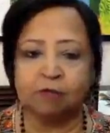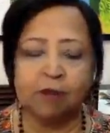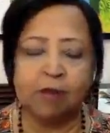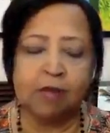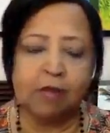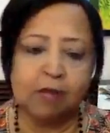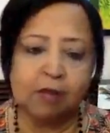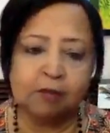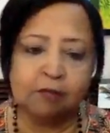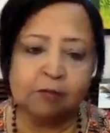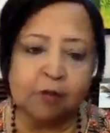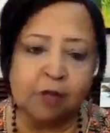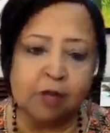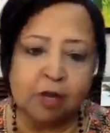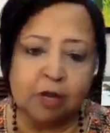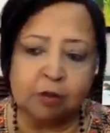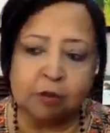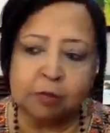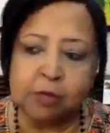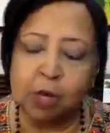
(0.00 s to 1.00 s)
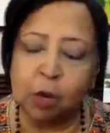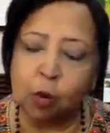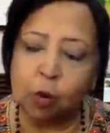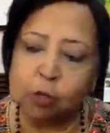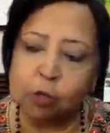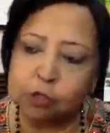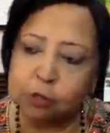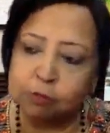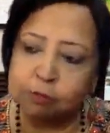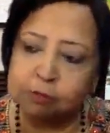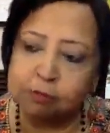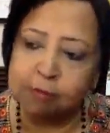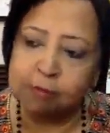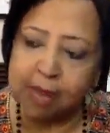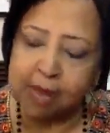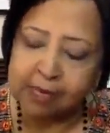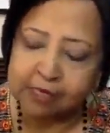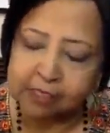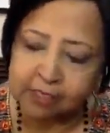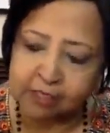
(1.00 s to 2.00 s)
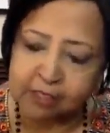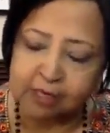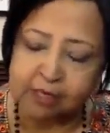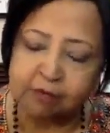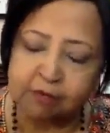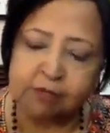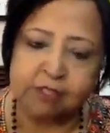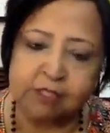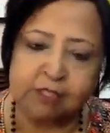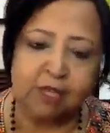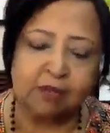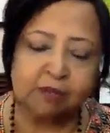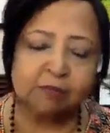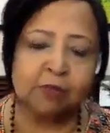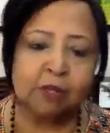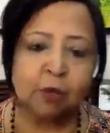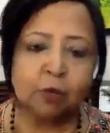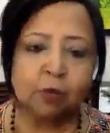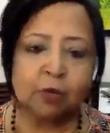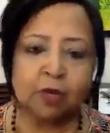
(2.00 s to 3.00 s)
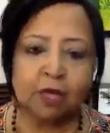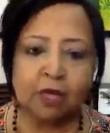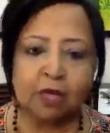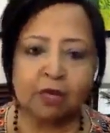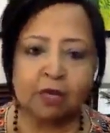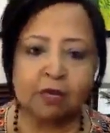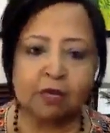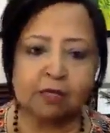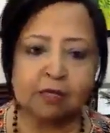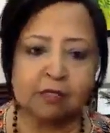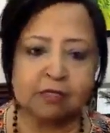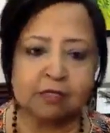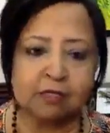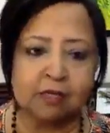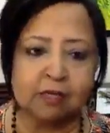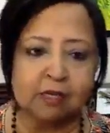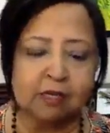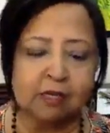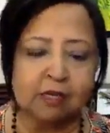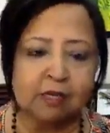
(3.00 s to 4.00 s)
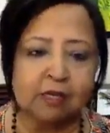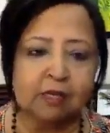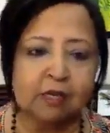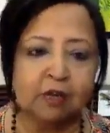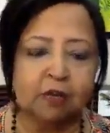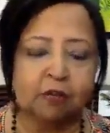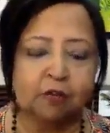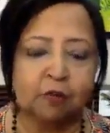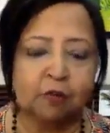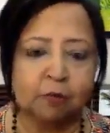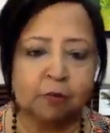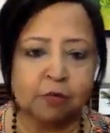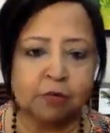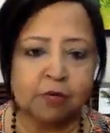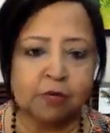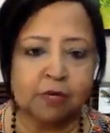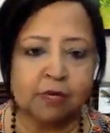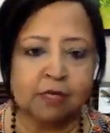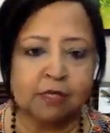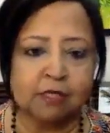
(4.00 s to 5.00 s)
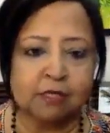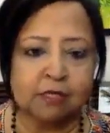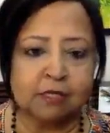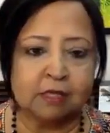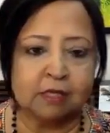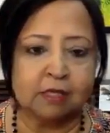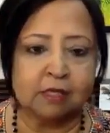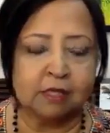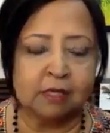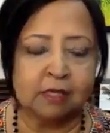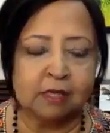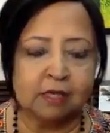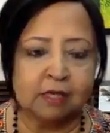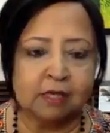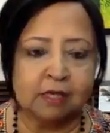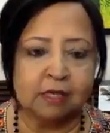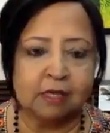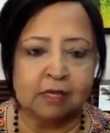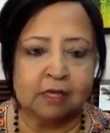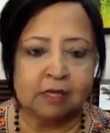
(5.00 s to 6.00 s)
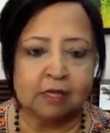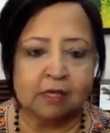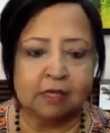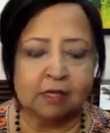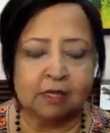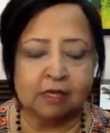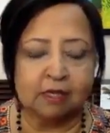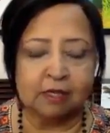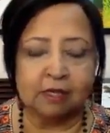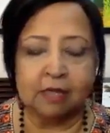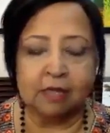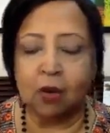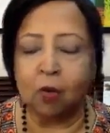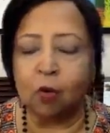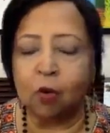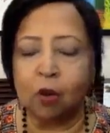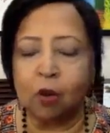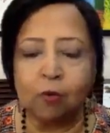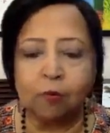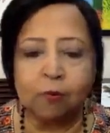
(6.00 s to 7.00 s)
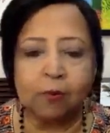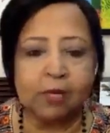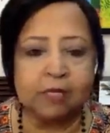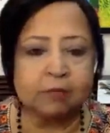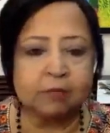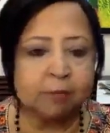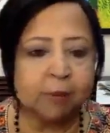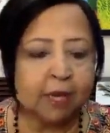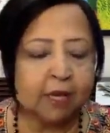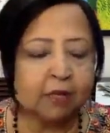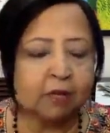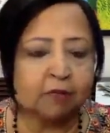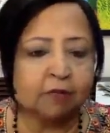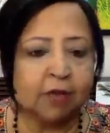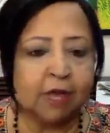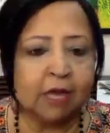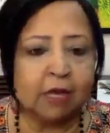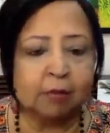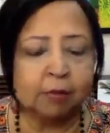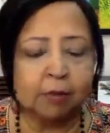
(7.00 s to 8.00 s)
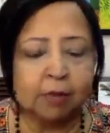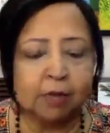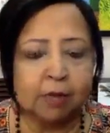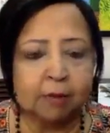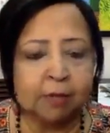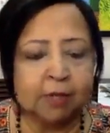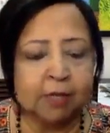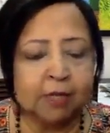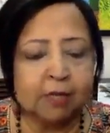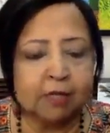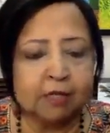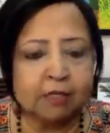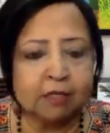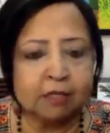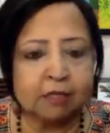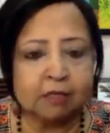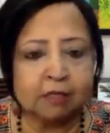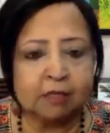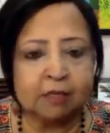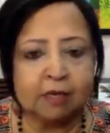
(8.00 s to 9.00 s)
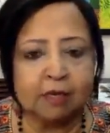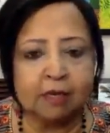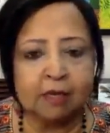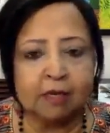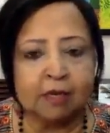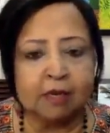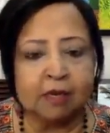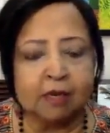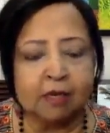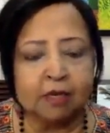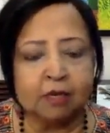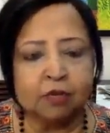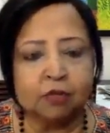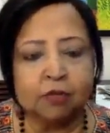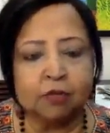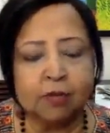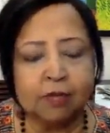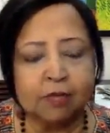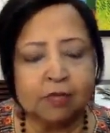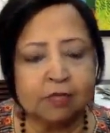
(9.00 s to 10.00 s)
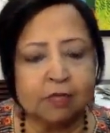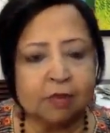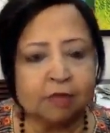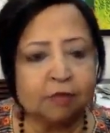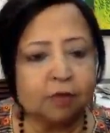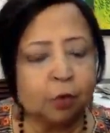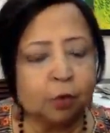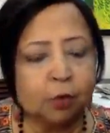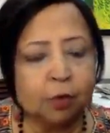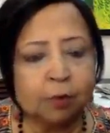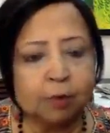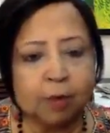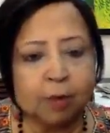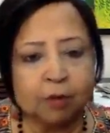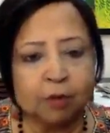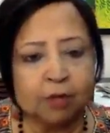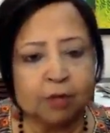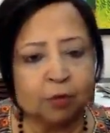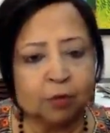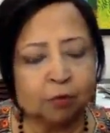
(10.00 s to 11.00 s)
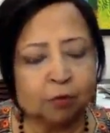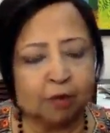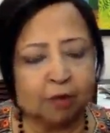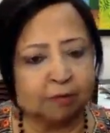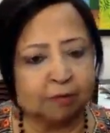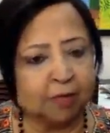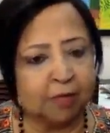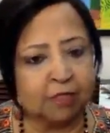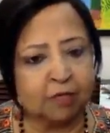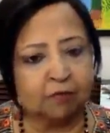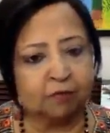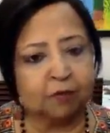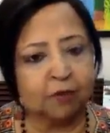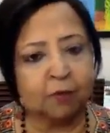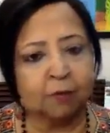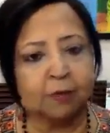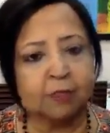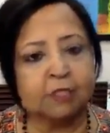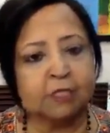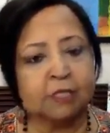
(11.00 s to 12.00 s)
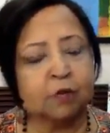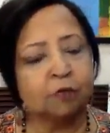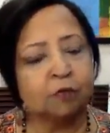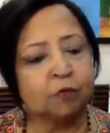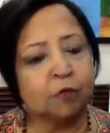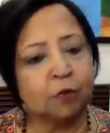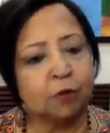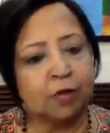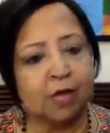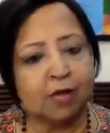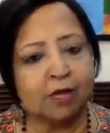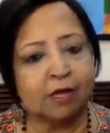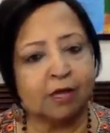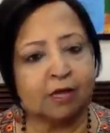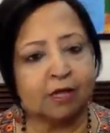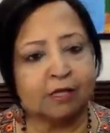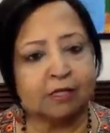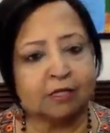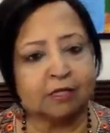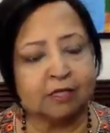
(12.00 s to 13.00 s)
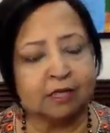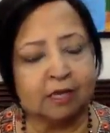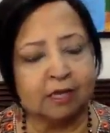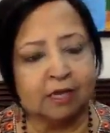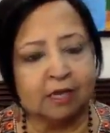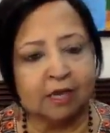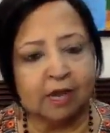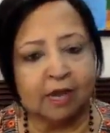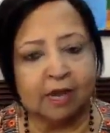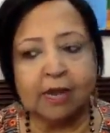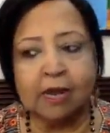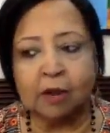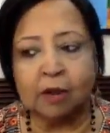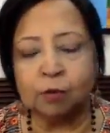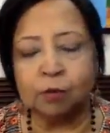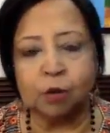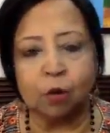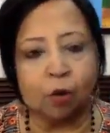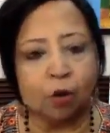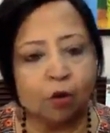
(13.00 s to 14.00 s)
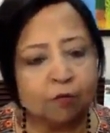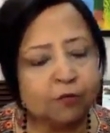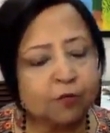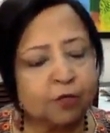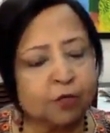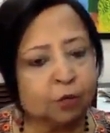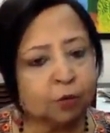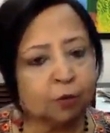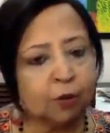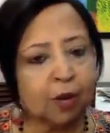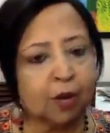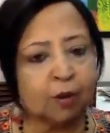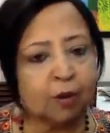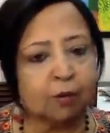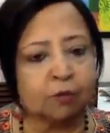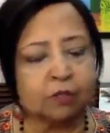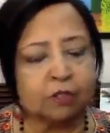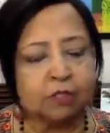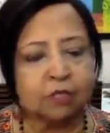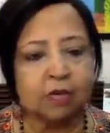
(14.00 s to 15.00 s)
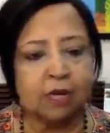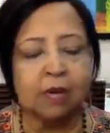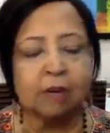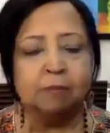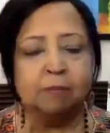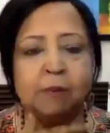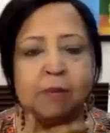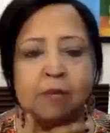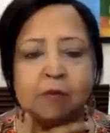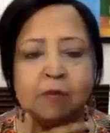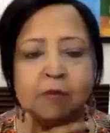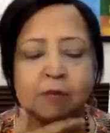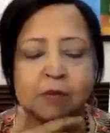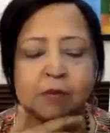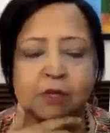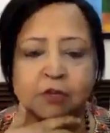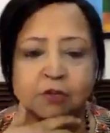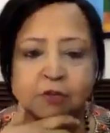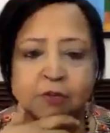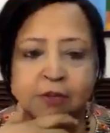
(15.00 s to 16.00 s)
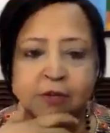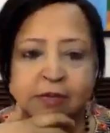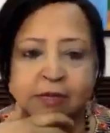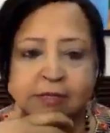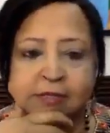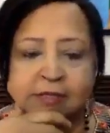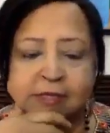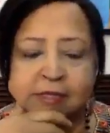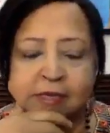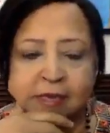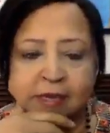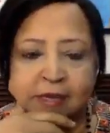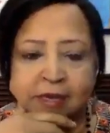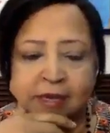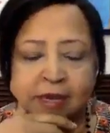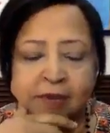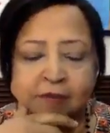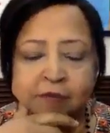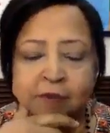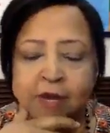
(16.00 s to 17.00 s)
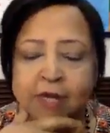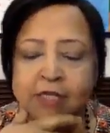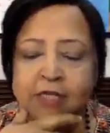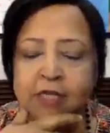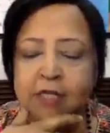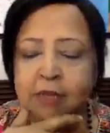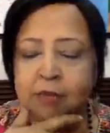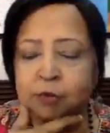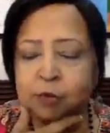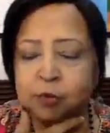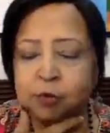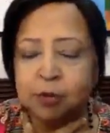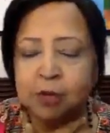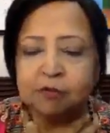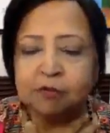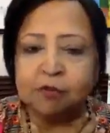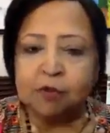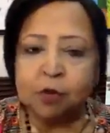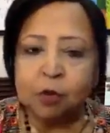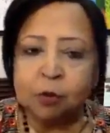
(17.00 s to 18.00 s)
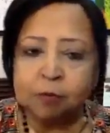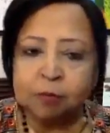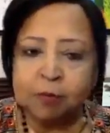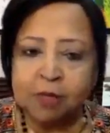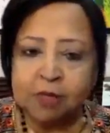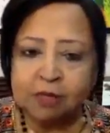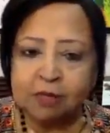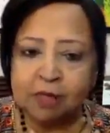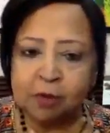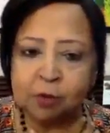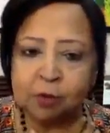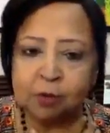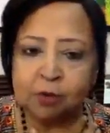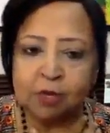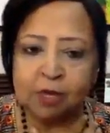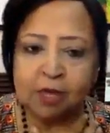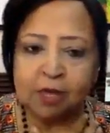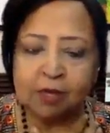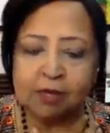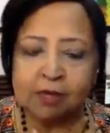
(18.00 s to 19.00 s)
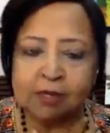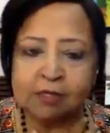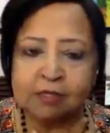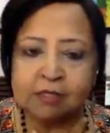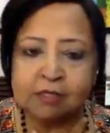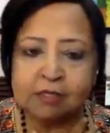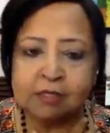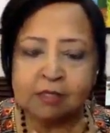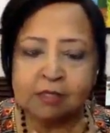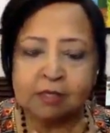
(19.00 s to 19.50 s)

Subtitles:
love, we automatically receive the okayness from trees. They always make it available. I mean, here's the thing. Trees, I've known about their vibrational frequency of okayness, and I would often go out and be with trees, inviting them to envelop me in their okayness.